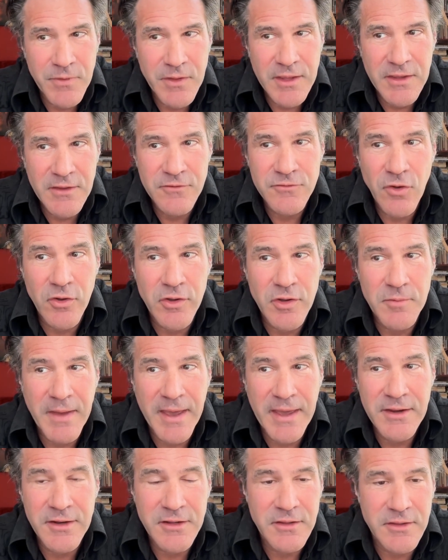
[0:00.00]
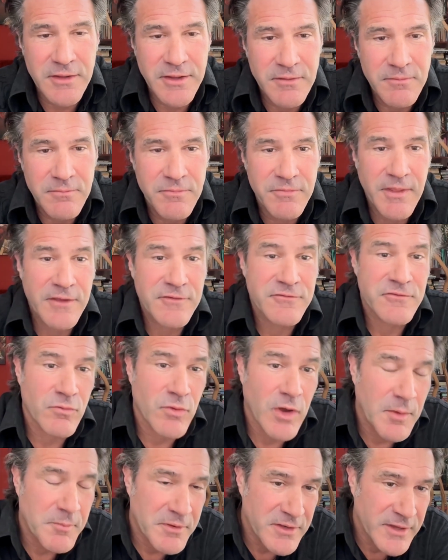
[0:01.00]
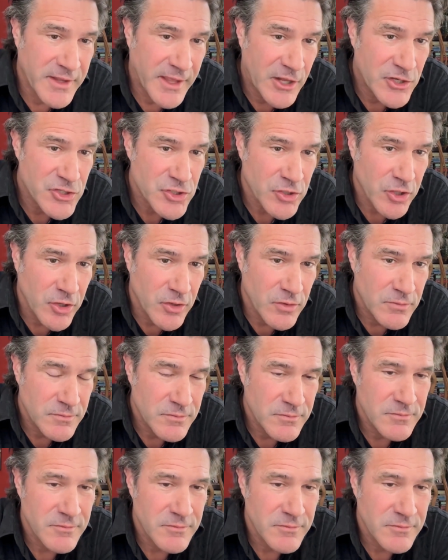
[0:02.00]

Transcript: is automatically, thanks to Robin DiAngelo,